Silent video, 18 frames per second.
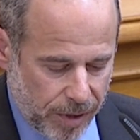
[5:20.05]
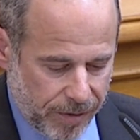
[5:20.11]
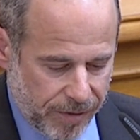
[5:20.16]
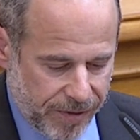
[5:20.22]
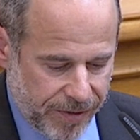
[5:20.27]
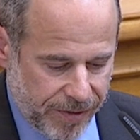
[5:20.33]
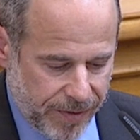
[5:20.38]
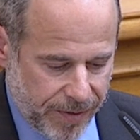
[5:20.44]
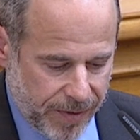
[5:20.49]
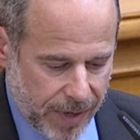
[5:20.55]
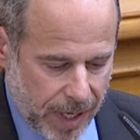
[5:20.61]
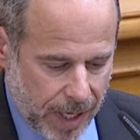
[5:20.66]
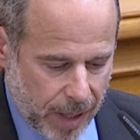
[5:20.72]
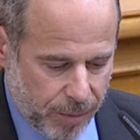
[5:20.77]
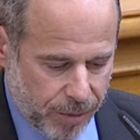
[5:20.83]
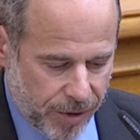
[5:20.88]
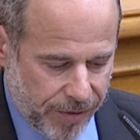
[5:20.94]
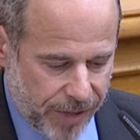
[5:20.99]
of
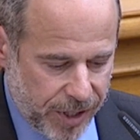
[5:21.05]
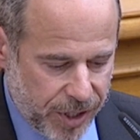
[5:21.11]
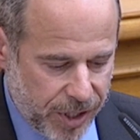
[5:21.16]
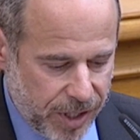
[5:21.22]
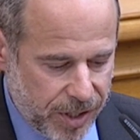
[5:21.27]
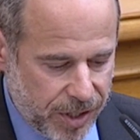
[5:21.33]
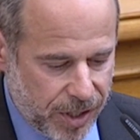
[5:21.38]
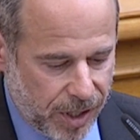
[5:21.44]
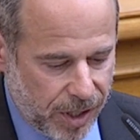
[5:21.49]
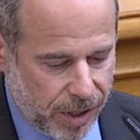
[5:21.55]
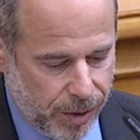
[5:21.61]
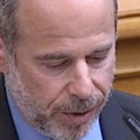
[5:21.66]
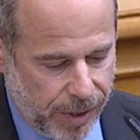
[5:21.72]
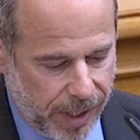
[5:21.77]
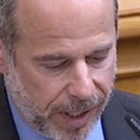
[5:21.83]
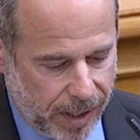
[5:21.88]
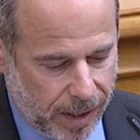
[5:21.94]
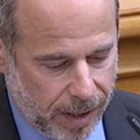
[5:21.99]
provisions,
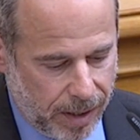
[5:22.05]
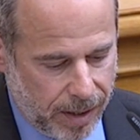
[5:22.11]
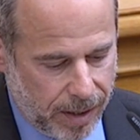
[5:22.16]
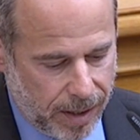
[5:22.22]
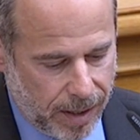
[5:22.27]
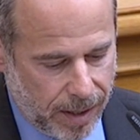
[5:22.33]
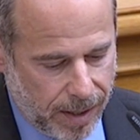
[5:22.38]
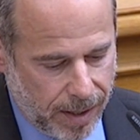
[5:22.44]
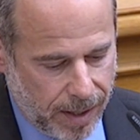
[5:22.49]
including